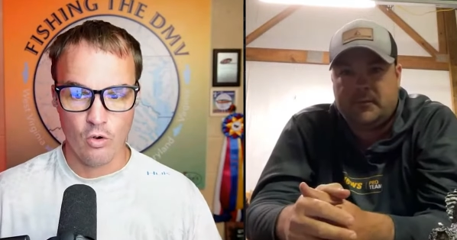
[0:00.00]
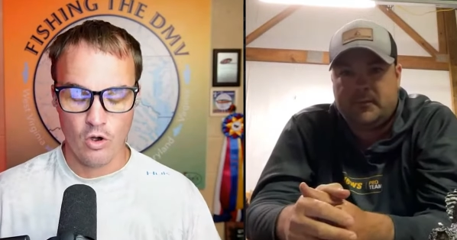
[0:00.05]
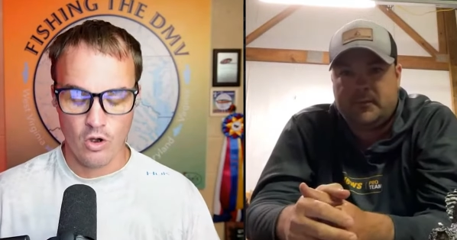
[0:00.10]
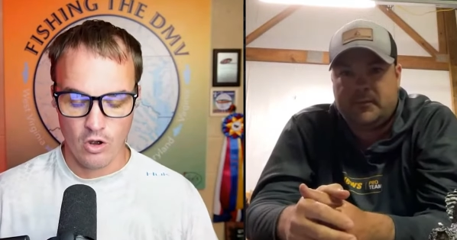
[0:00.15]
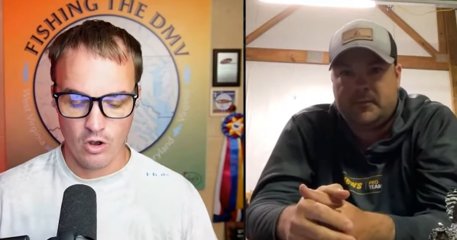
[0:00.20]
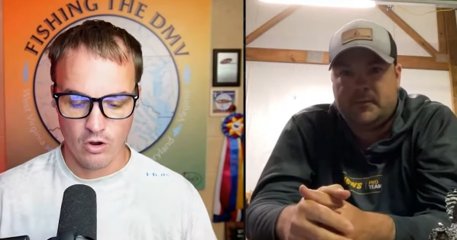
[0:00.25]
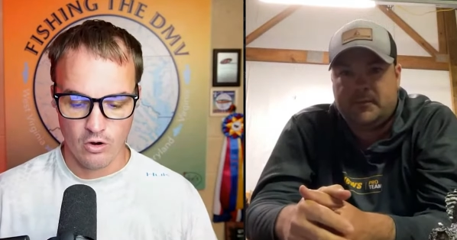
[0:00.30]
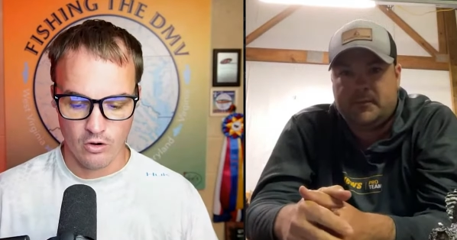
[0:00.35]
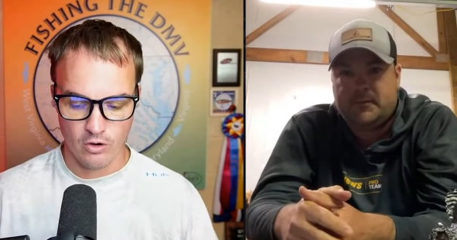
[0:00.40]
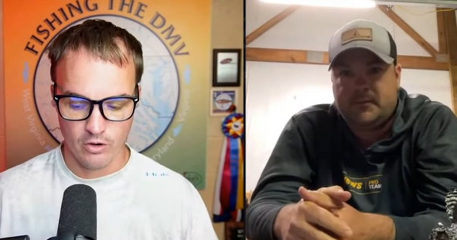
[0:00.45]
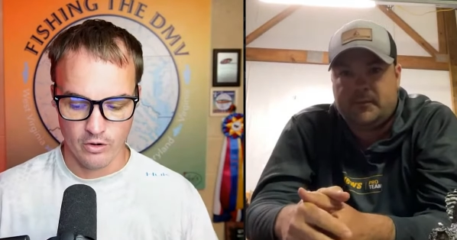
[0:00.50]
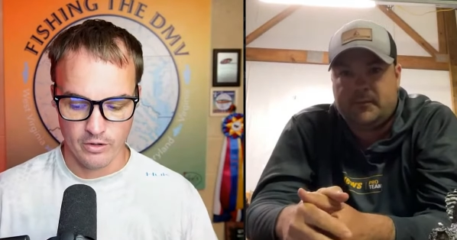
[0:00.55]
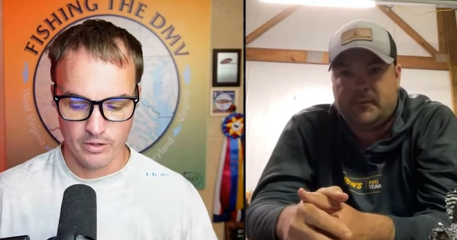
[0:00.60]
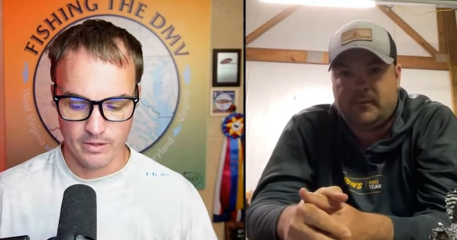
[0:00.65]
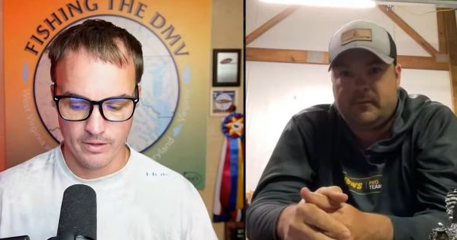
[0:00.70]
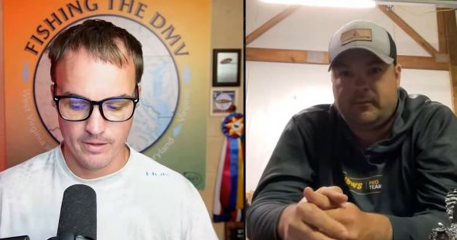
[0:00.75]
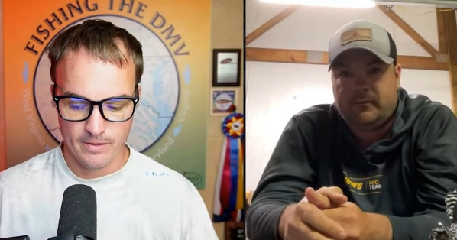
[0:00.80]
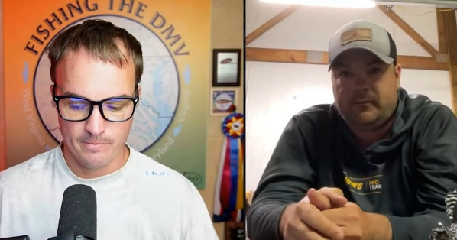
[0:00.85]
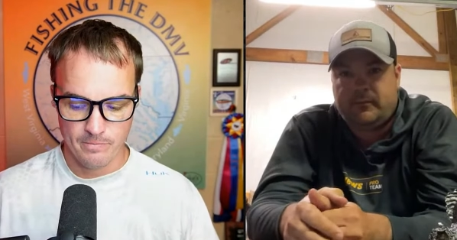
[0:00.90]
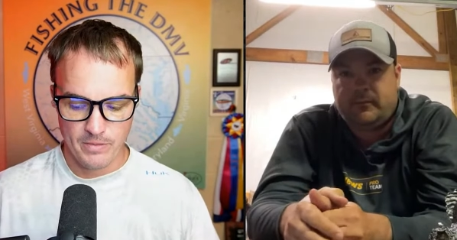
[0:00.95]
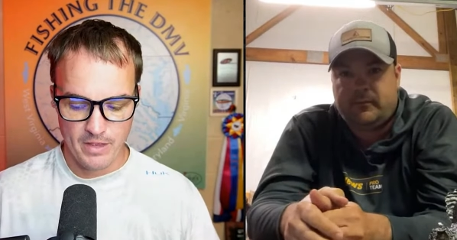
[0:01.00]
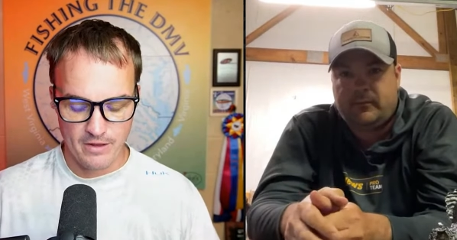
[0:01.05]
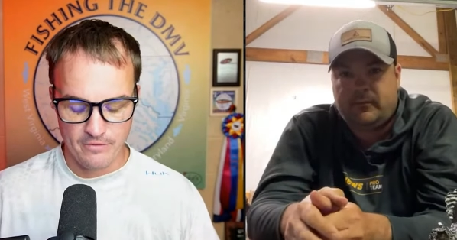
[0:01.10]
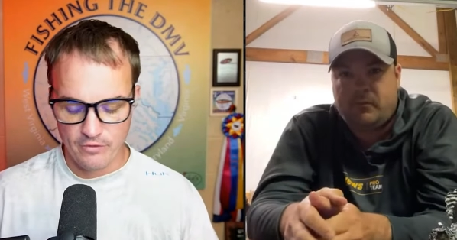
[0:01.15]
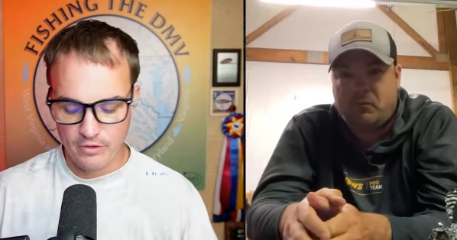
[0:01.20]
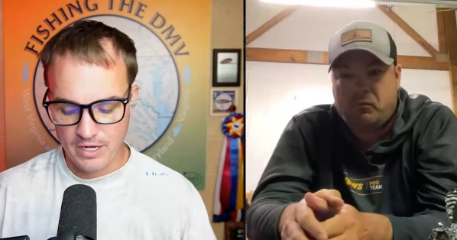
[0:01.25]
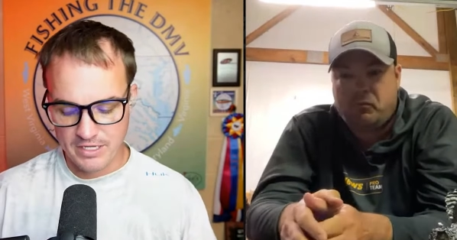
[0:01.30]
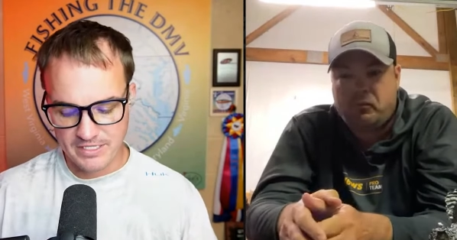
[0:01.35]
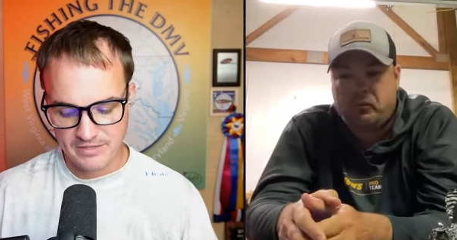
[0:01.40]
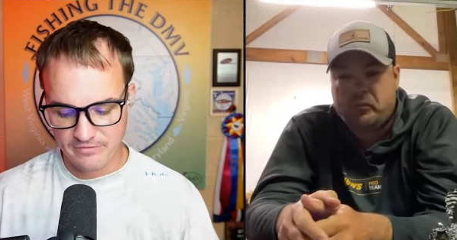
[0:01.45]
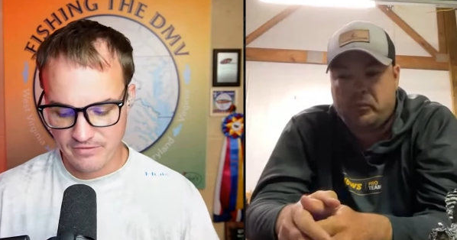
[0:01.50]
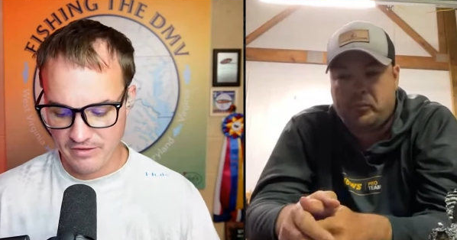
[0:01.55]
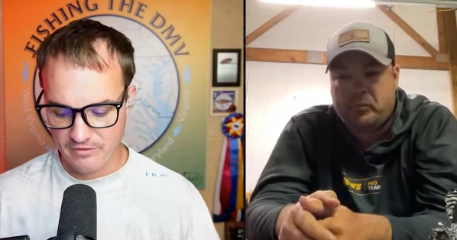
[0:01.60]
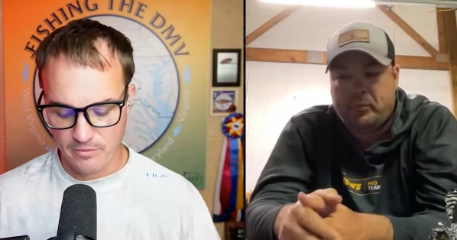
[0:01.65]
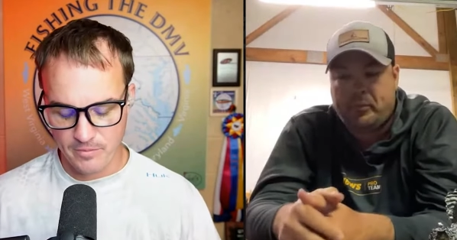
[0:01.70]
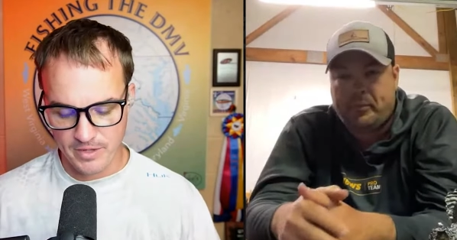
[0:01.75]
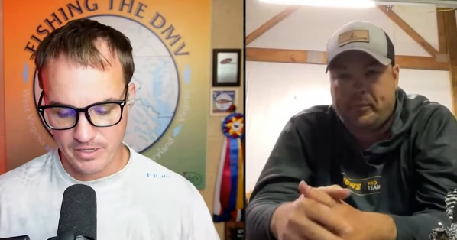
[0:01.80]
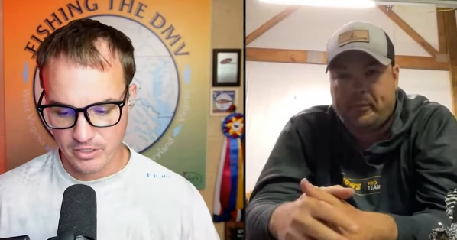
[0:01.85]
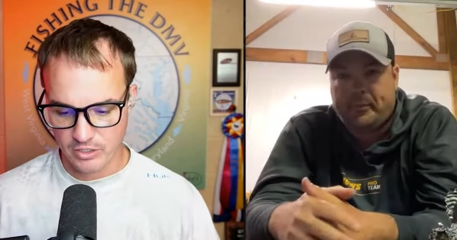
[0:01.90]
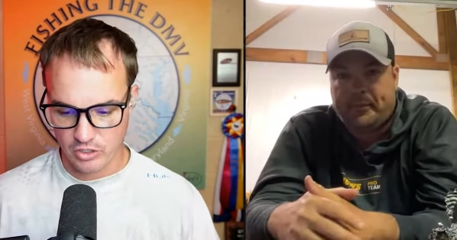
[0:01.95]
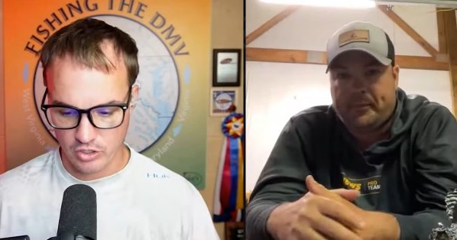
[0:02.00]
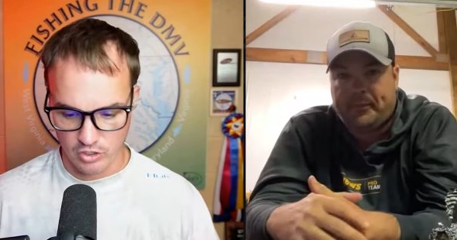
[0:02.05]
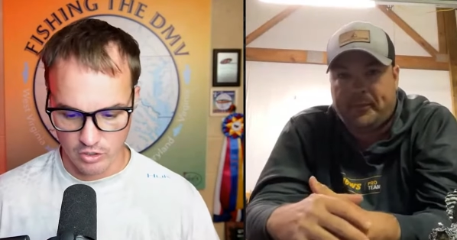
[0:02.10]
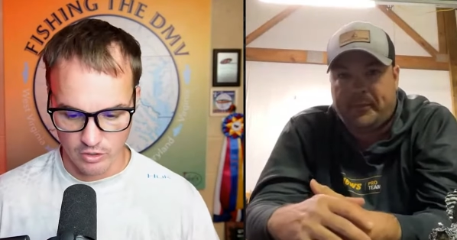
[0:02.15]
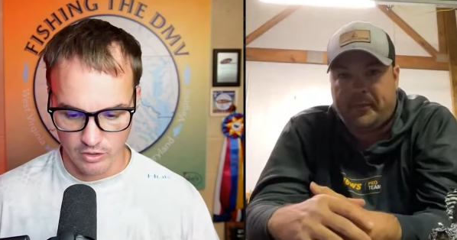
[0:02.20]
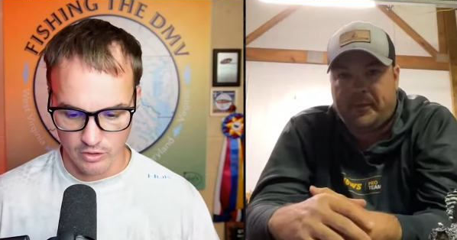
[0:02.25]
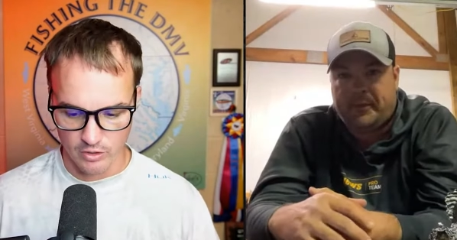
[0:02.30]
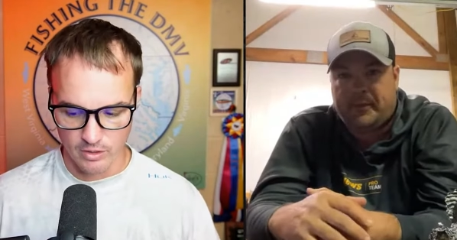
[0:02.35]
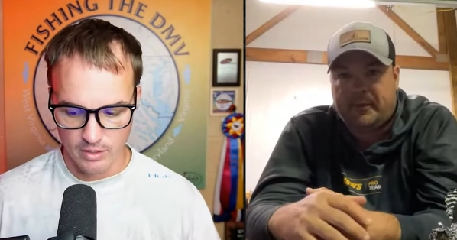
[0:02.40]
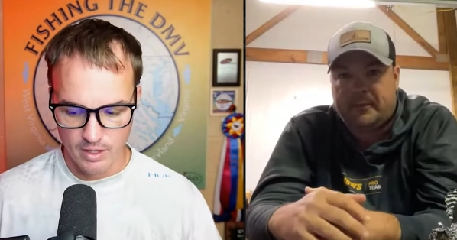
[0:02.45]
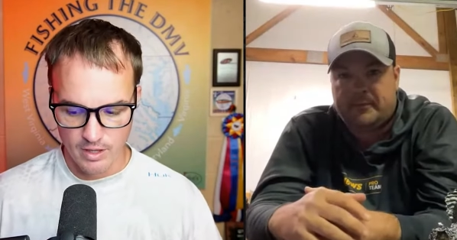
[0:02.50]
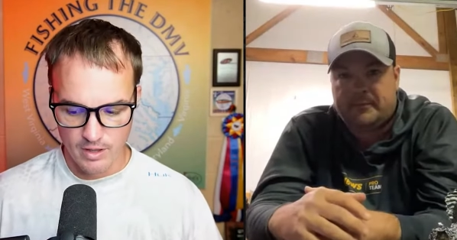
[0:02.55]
Speaker 1: hard. And if you guys have never been to Kerr,